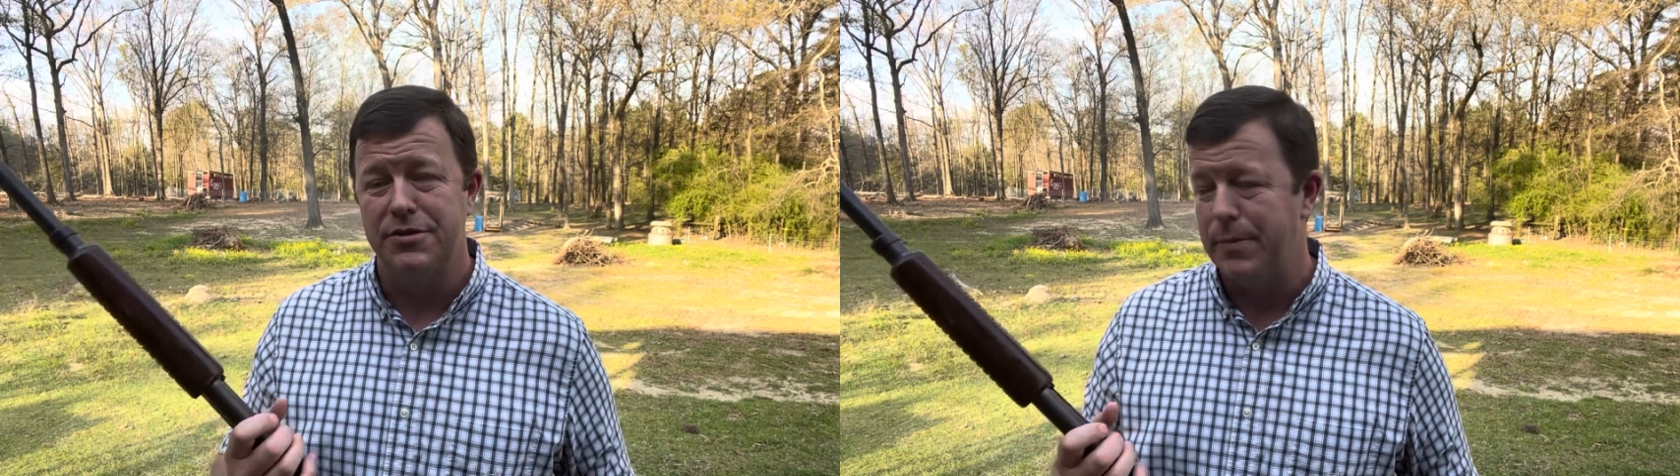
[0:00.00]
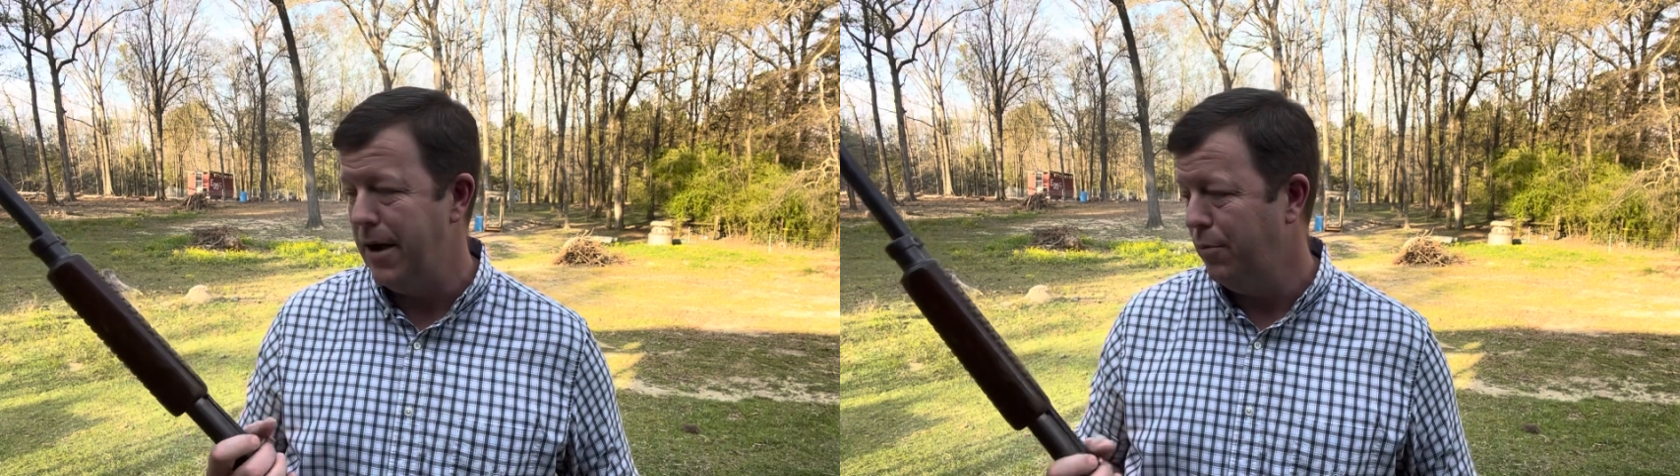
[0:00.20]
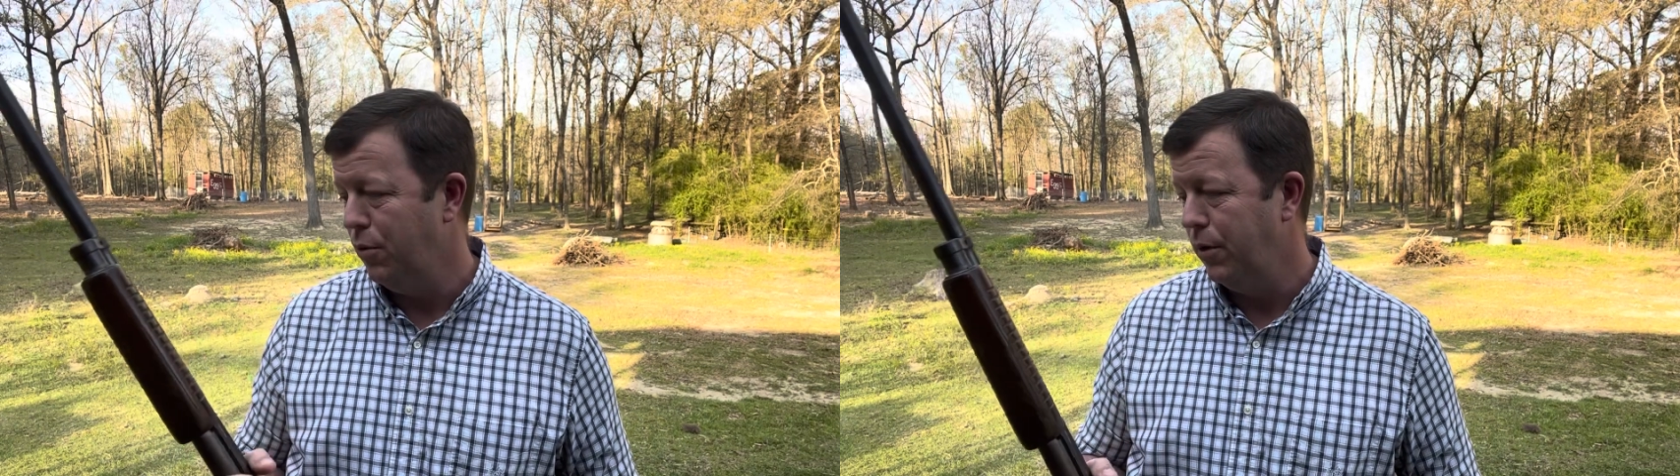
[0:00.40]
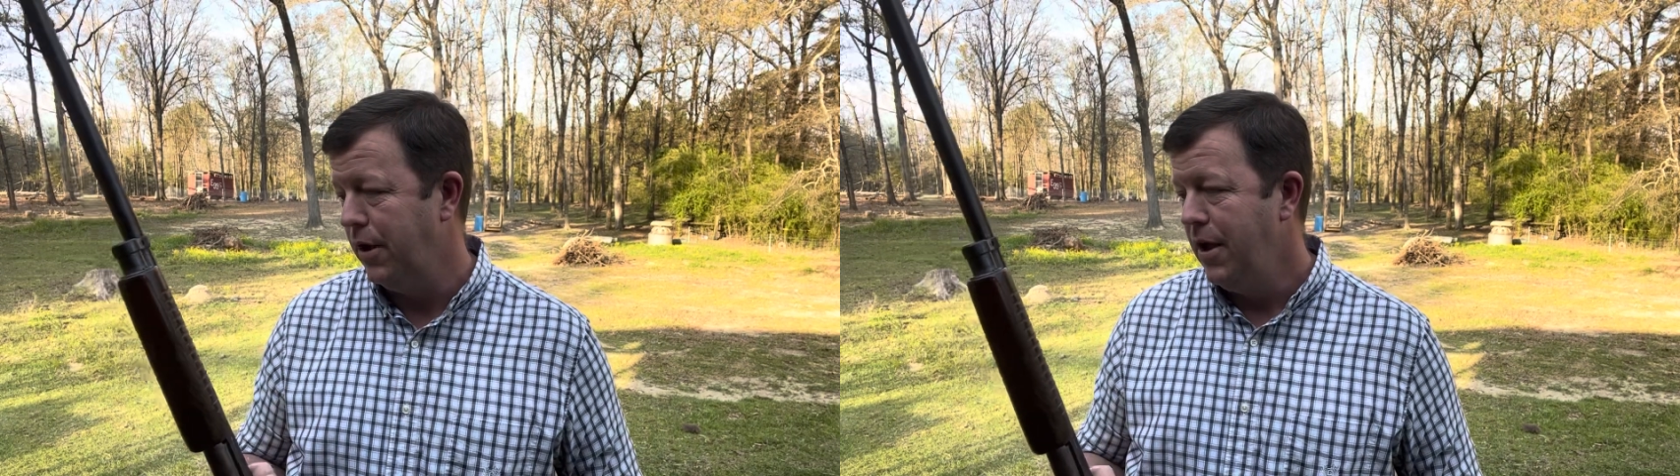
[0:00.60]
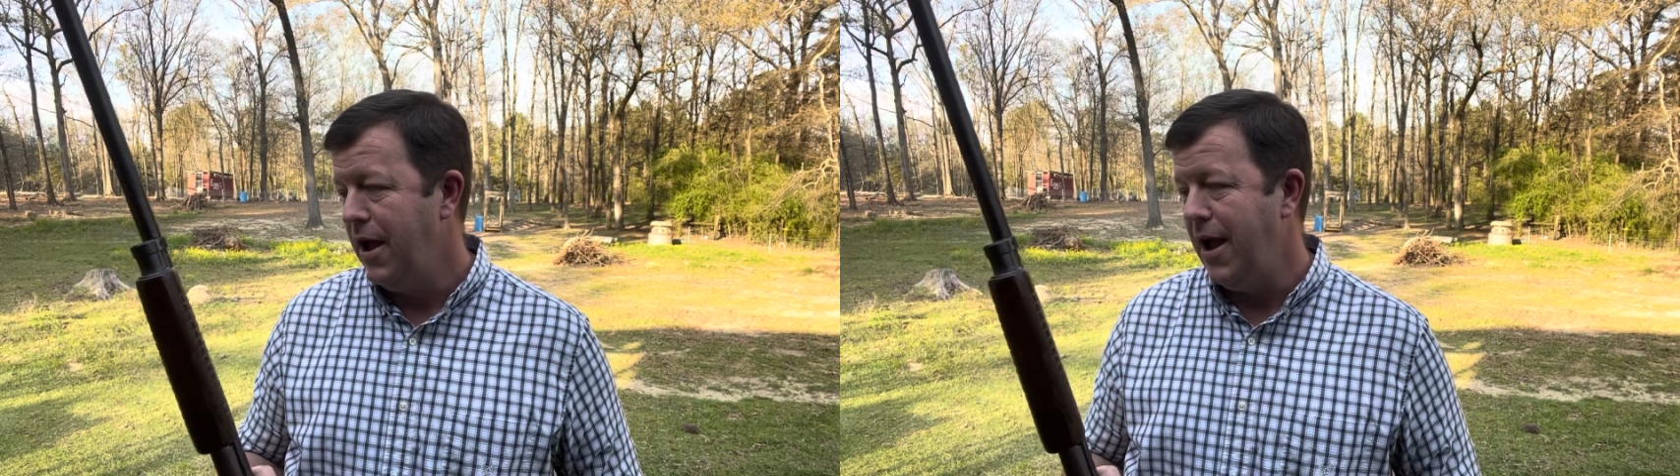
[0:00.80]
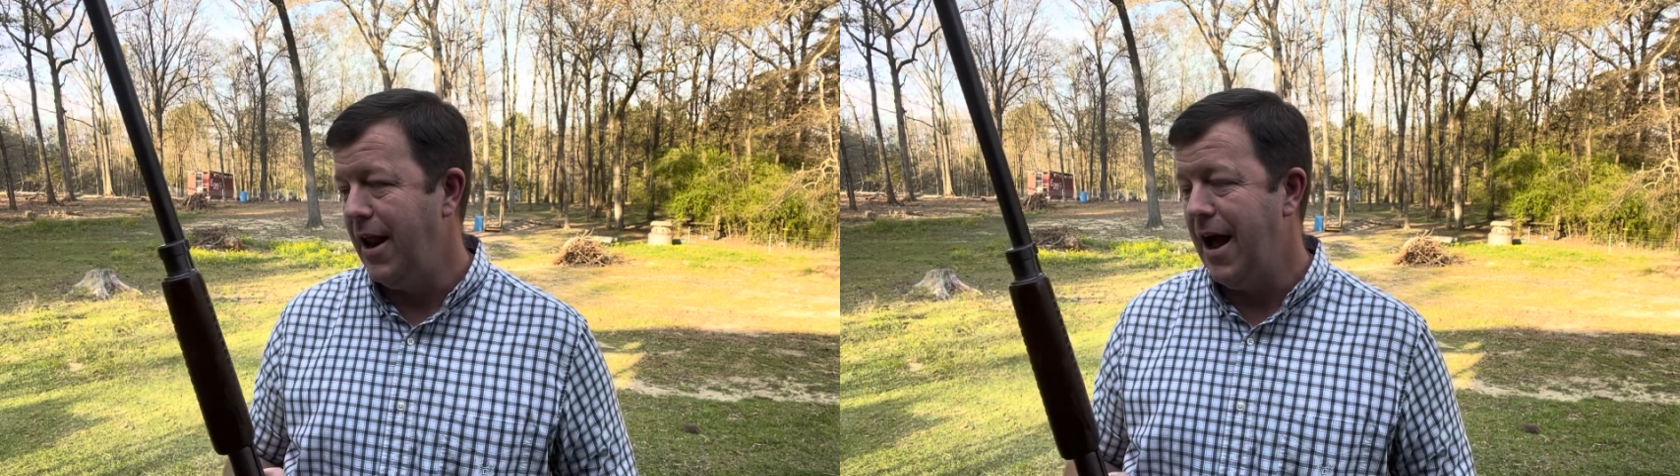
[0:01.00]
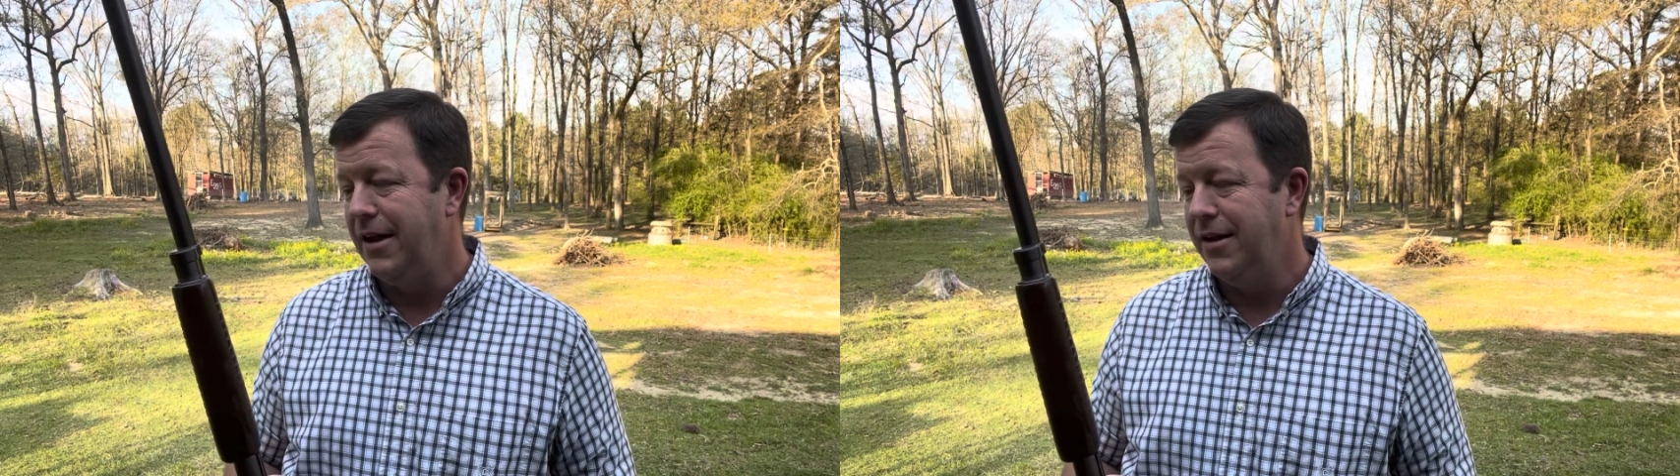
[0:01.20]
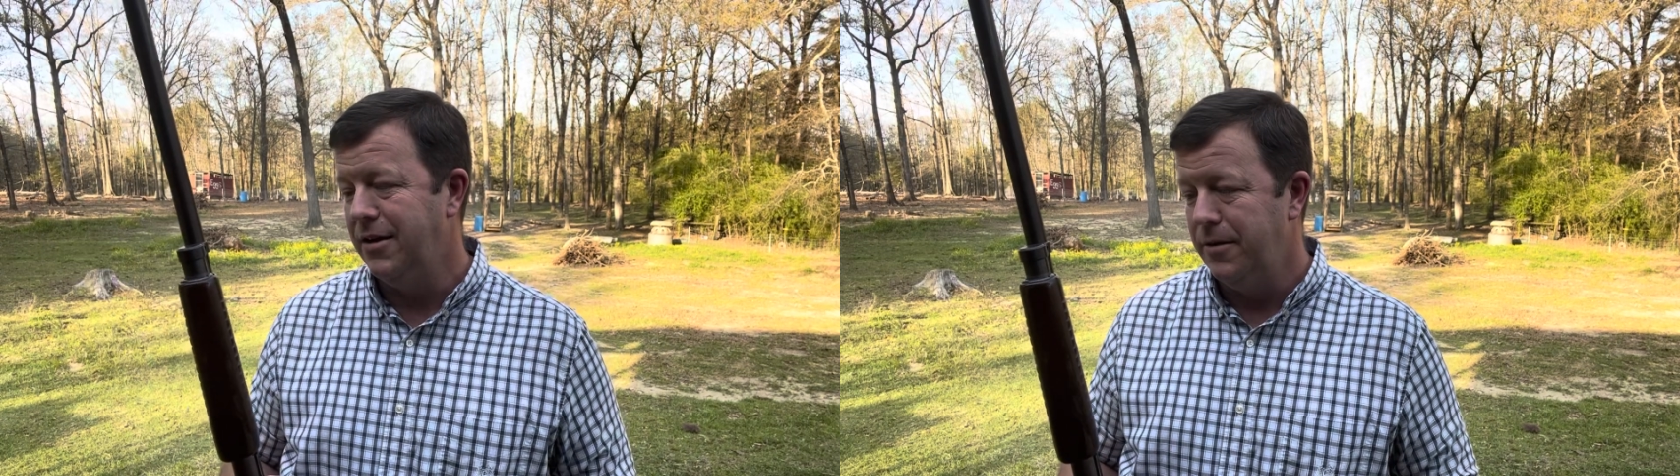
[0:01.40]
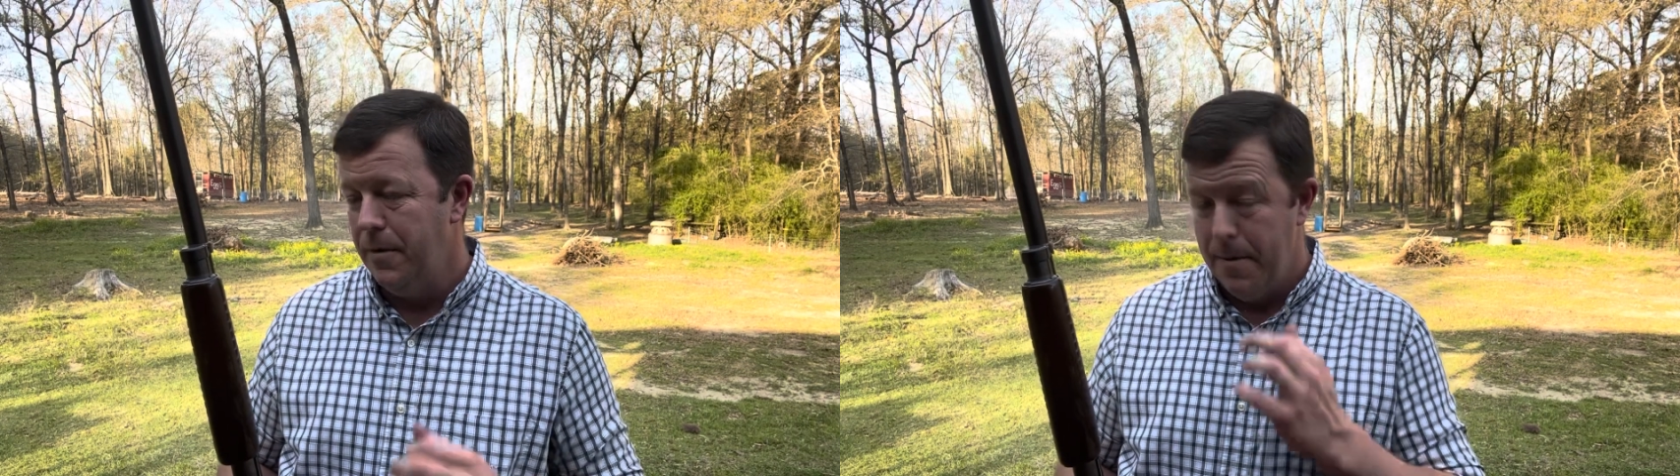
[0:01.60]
bad boy, and I did.